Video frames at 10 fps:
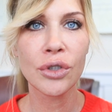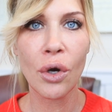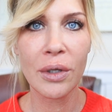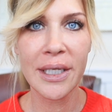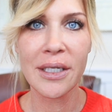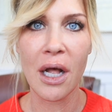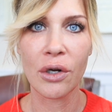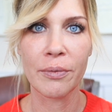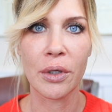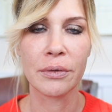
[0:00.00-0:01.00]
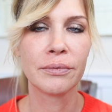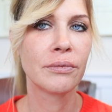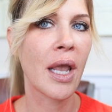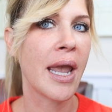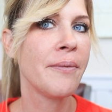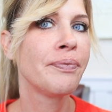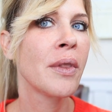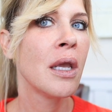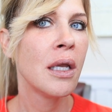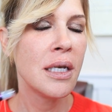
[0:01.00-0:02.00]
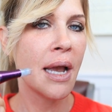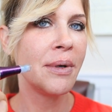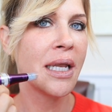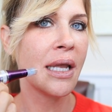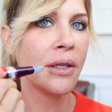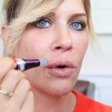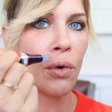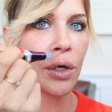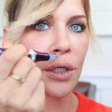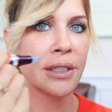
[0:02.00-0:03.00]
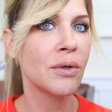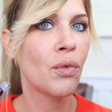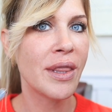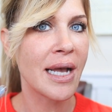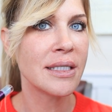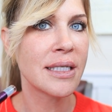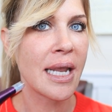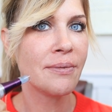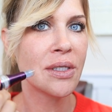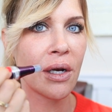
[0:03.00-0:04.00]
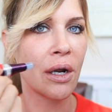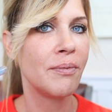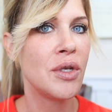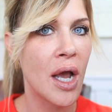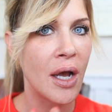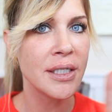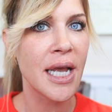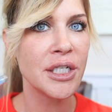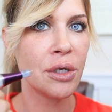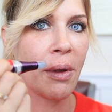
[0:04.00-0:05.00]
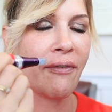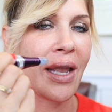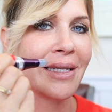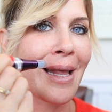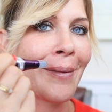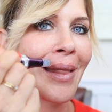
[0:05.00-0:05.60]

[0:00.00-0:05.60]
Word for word: Totally tolerable, okay? Now I'm gonna get in the corners with that same serum, not touching my face.